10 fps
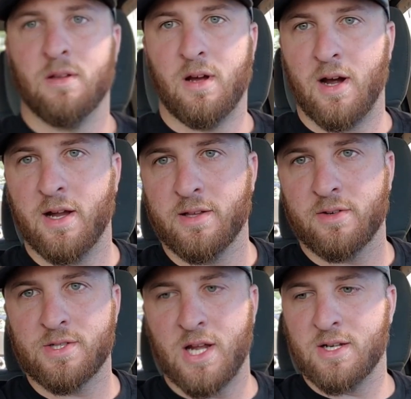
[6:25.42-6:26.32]
Alright,
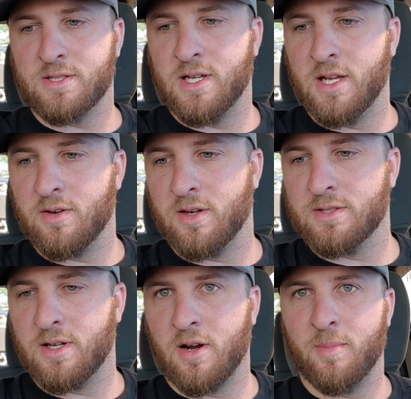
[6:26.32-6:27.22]
little change of scenery,
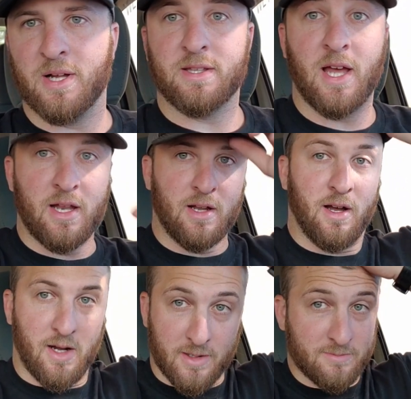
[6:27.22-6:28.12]
sorry about that.
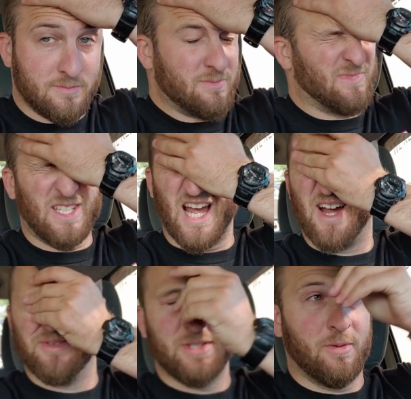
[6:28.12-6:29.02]

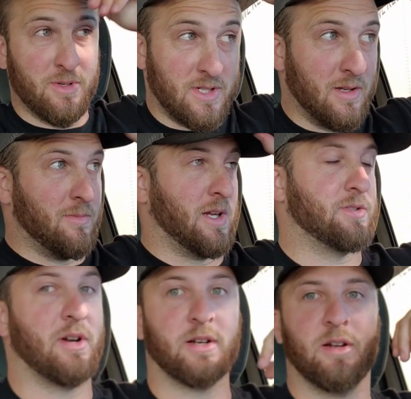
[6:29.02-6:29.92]
Guy was almost hitting my
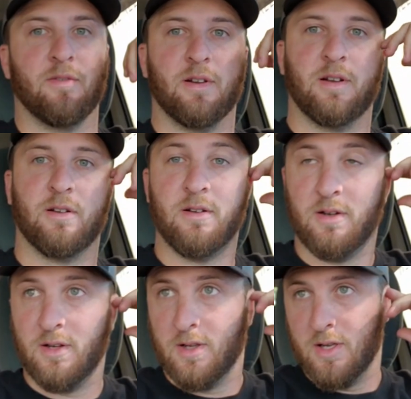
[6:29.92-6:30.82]
truck over here,
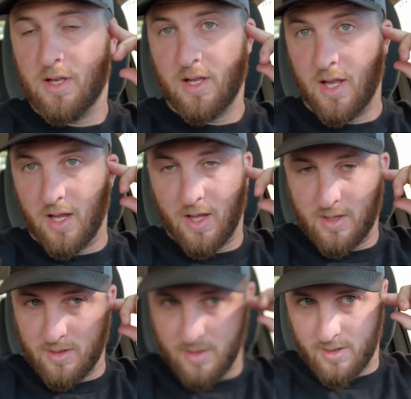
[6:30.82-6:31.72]

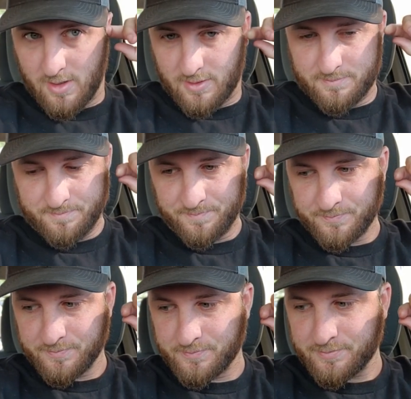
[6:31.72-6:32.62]
and
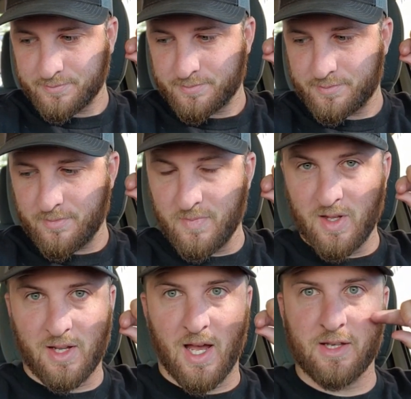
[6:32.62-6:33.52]

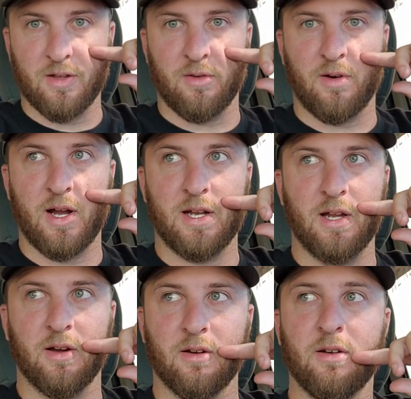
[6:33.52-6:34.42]
guy to the right
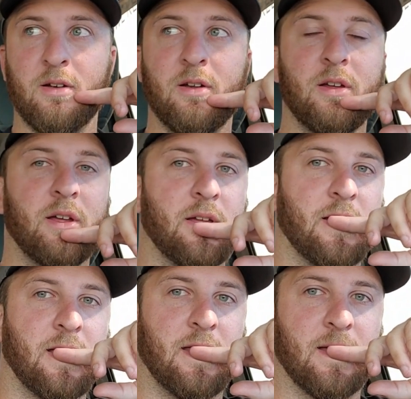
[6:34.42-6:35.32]
here,
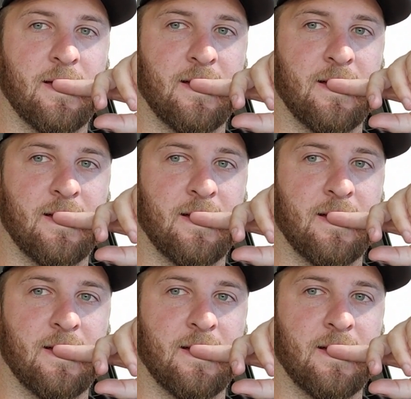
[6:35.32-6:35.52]
he